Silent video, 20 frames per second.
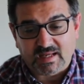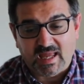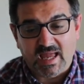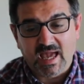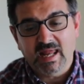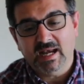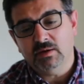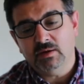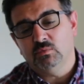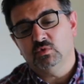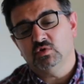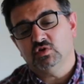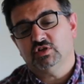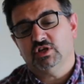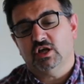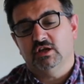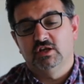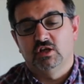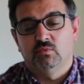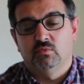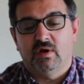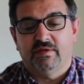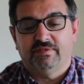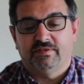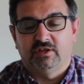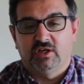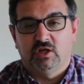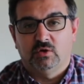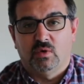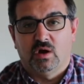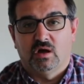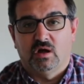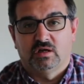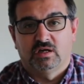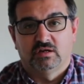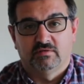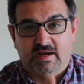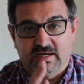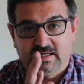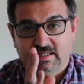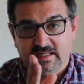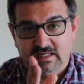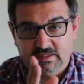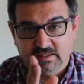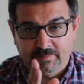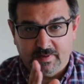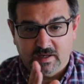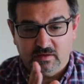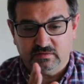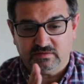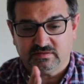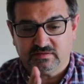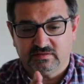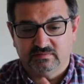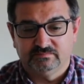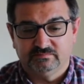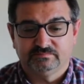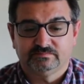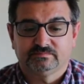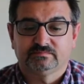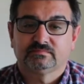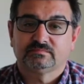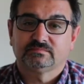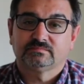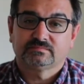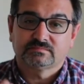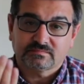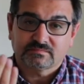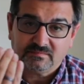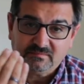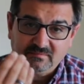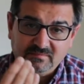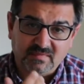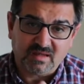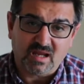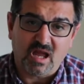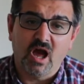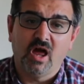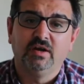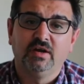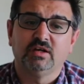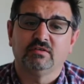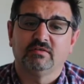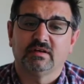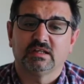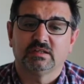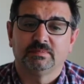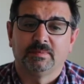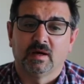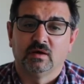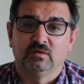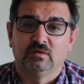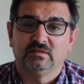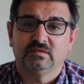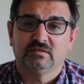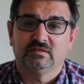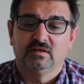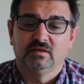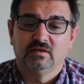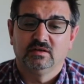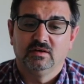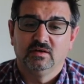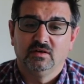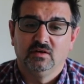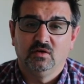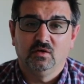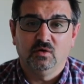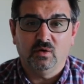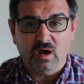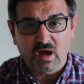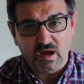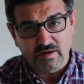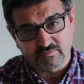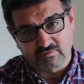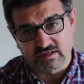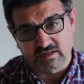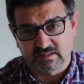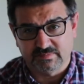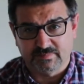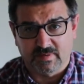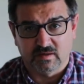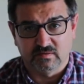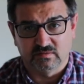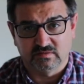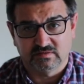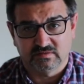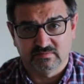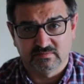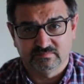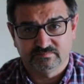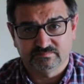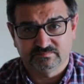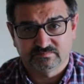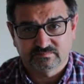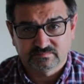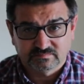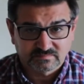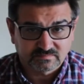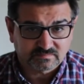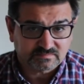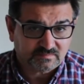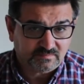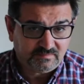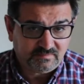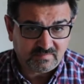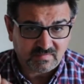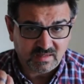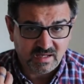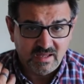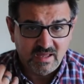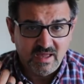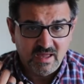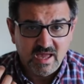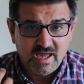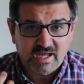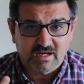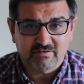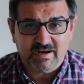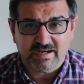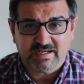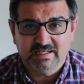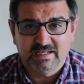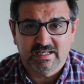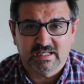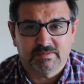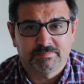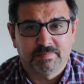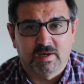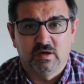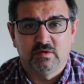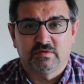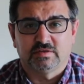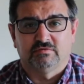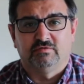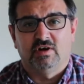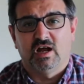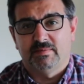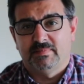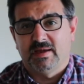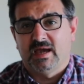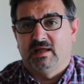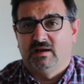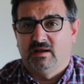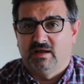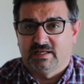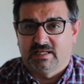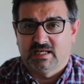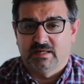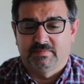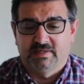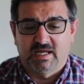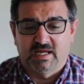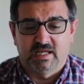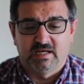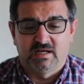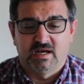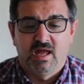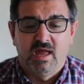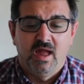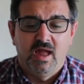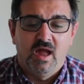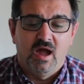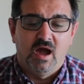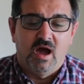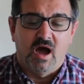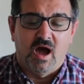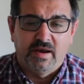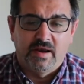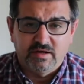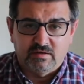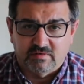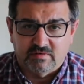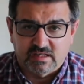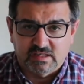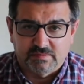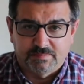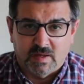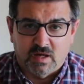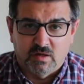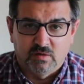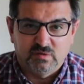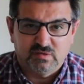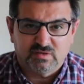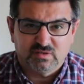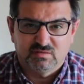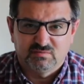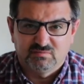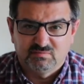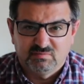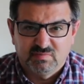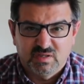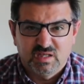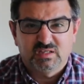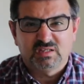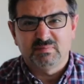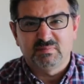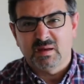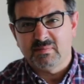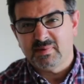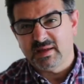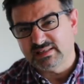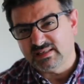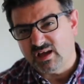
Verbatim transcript: And it will show you whether you are correctly exposed, underexposed, or overexposed. Correctly exposed, the right amount of light coming in. Underexposed, It's going to be a bit